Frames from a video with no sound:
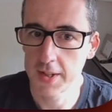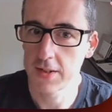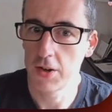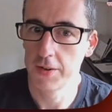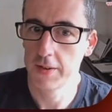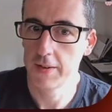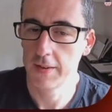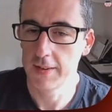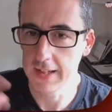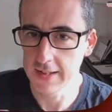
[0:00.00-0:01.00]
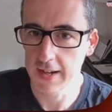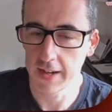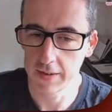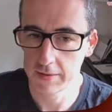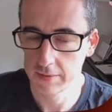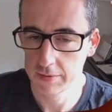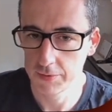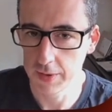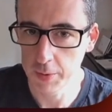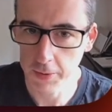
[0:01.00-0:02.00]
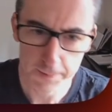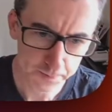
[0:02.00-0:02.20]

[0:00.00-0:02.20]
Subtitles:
on the entire repo,